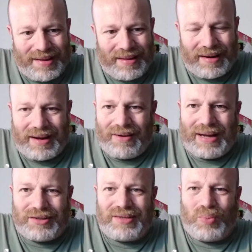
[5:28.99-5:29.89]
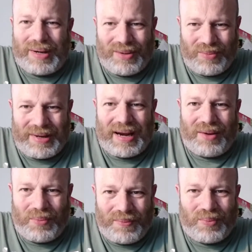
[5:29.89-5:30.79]
I know how to, when you
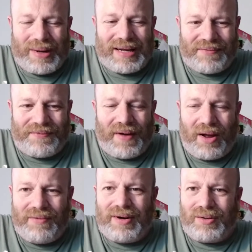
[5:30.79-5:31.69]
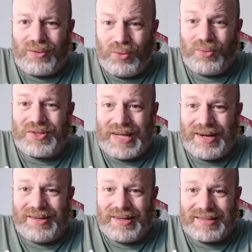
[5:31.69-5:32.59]
know when they're firing on all
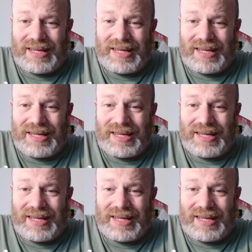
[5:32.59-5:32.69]
cylinders.